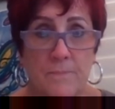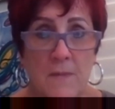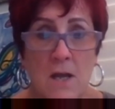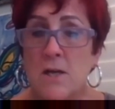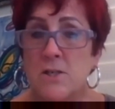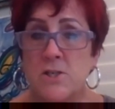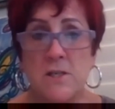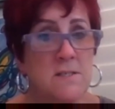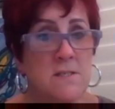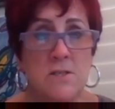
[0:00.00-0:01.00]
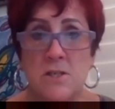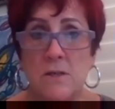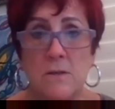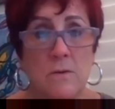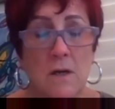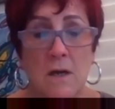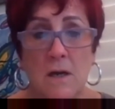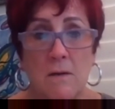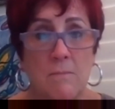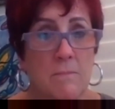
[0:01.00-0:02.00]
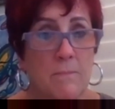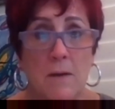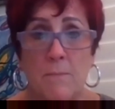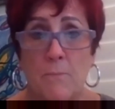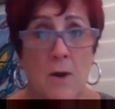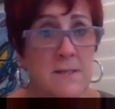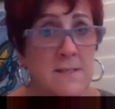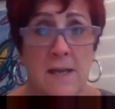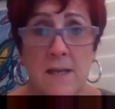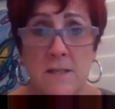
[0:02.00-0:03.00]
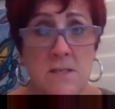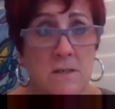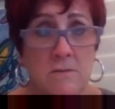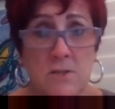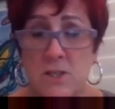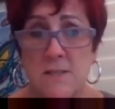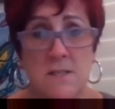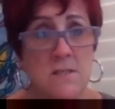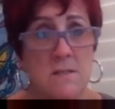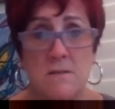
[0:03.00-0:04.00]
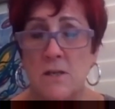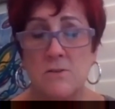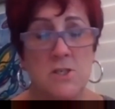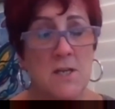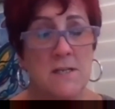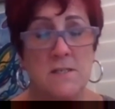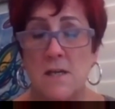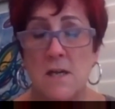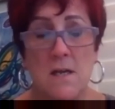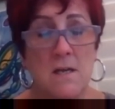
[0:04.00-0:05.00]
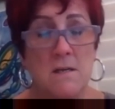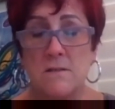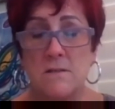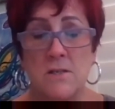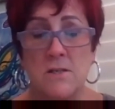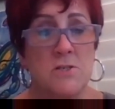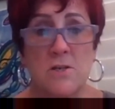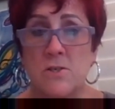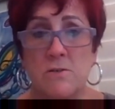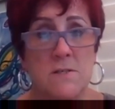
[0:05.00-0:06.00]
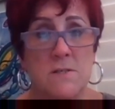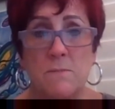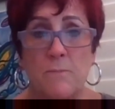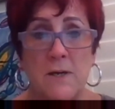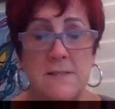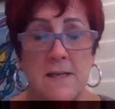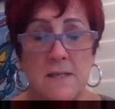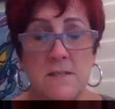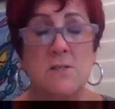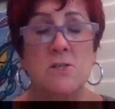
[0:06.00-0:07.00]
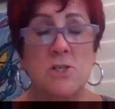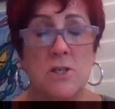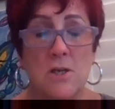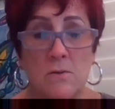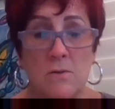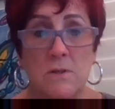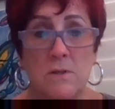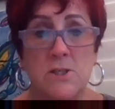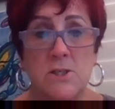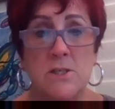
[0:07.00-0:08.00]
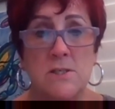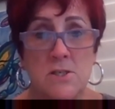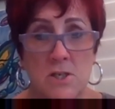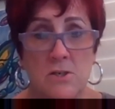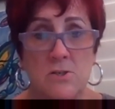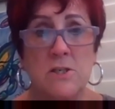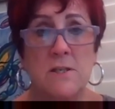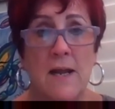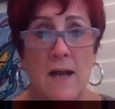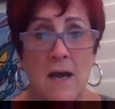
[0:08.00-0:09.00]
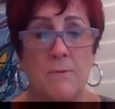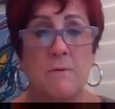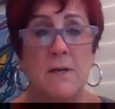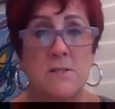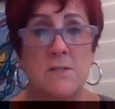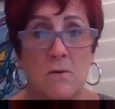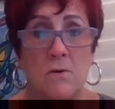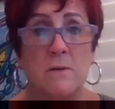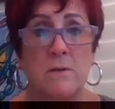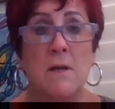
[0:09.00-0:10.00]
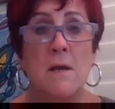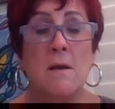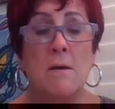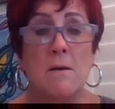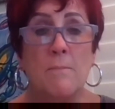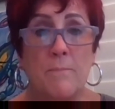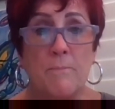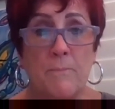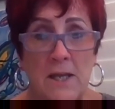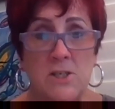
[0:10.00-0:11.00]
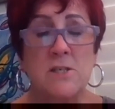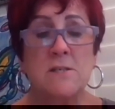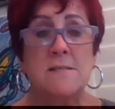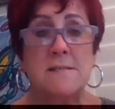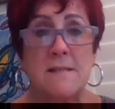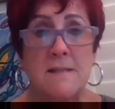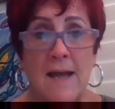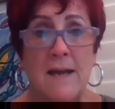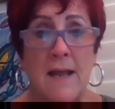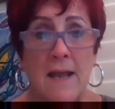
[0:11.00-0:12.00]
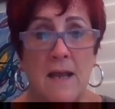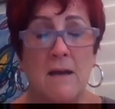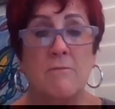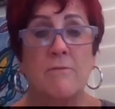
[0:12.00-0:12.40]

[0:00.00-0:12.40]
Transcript: She doesn't do breast cancer. She doesn't, she has no surgeries with breast cancer. She is a surgeon that operates on patients that have